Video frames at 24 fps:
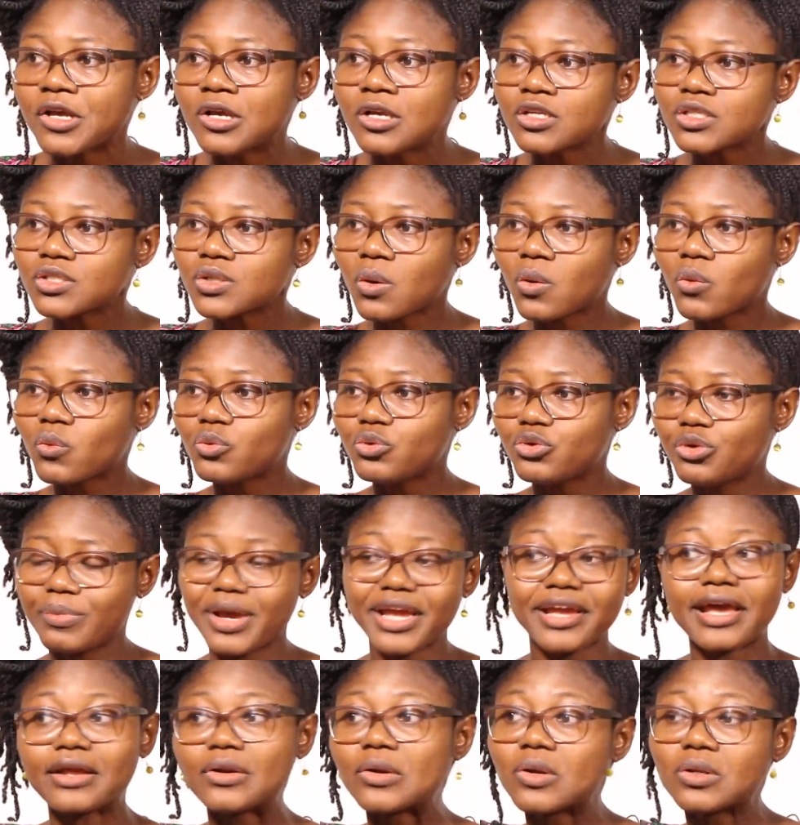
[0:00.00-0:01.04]
So we
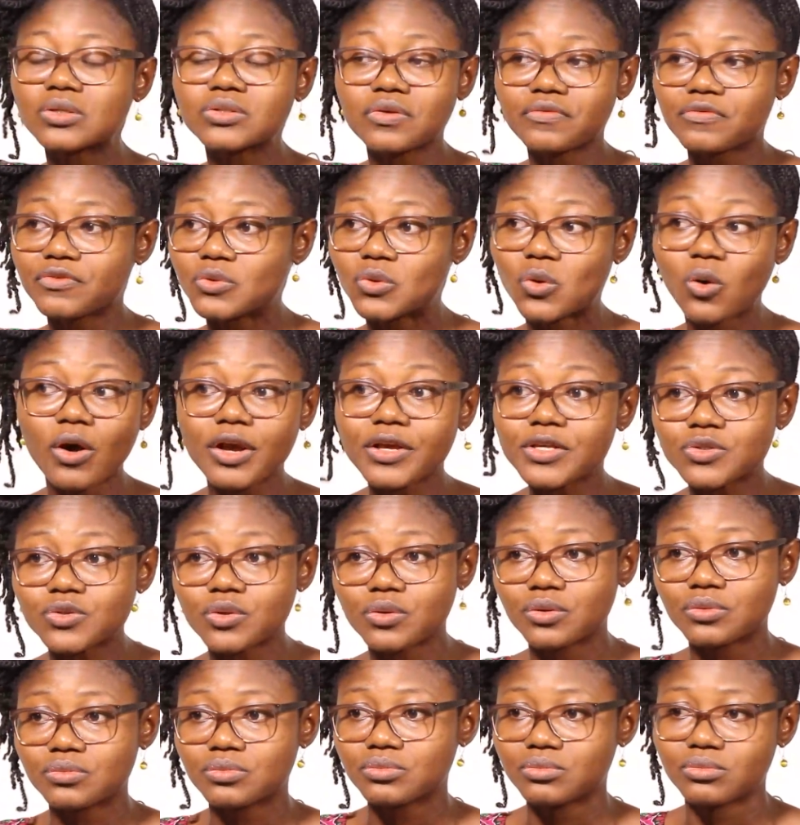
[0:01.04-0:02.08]
make a lot of noise
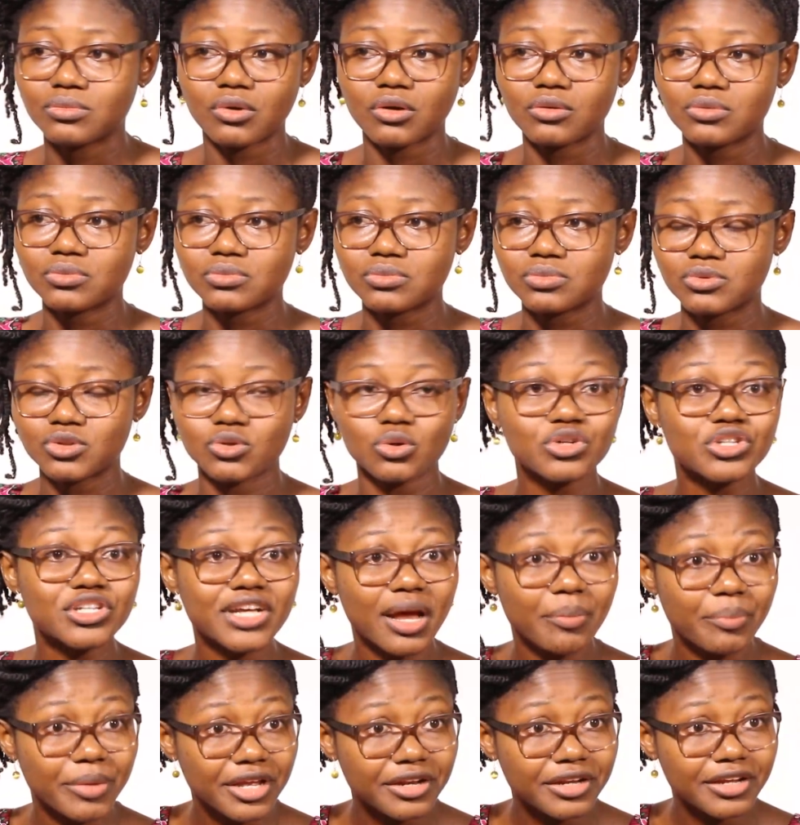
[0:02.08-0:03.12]
on
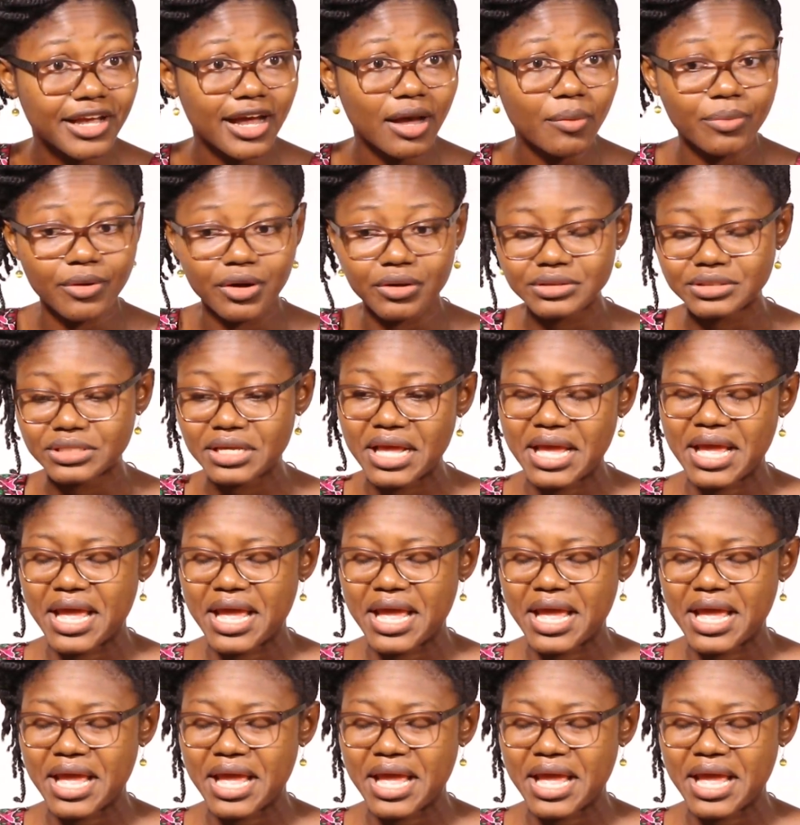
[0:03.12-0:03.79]
social media about,